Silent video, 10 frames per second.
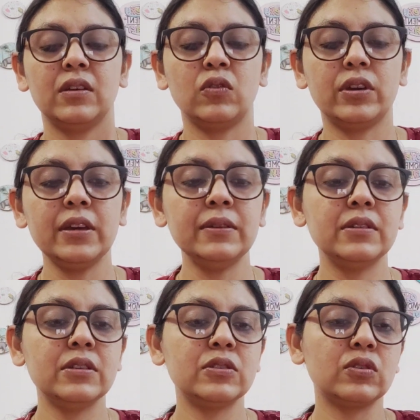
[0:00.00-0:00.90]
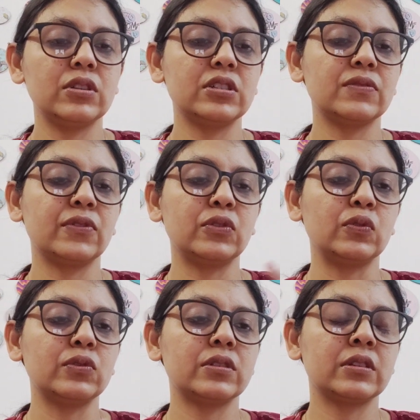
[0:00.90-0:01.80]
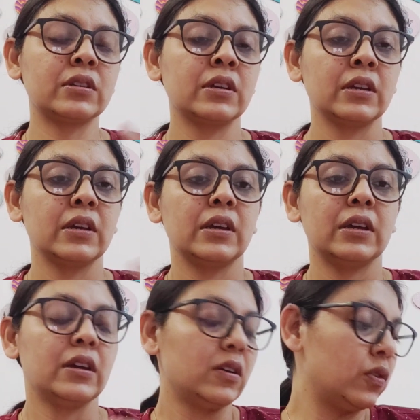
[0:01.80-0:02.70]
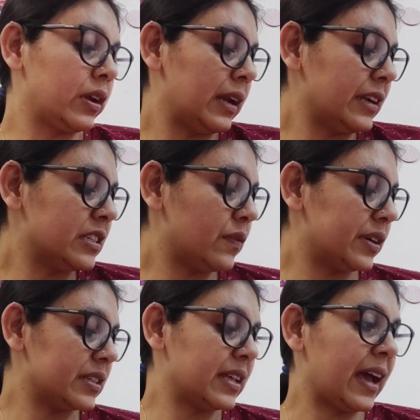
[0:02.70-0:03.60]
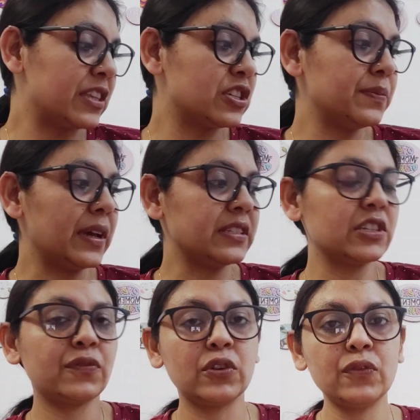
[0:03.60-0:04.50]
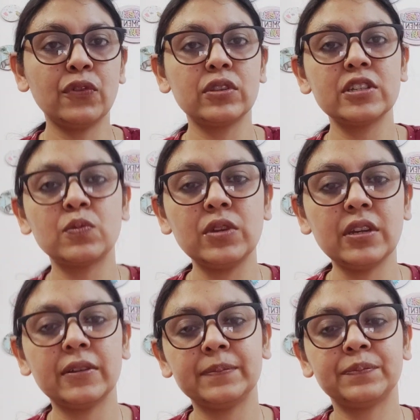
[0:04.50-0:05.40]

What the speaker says: Okay, so this is for those. Okay, let's see what is the angel message for you for this week.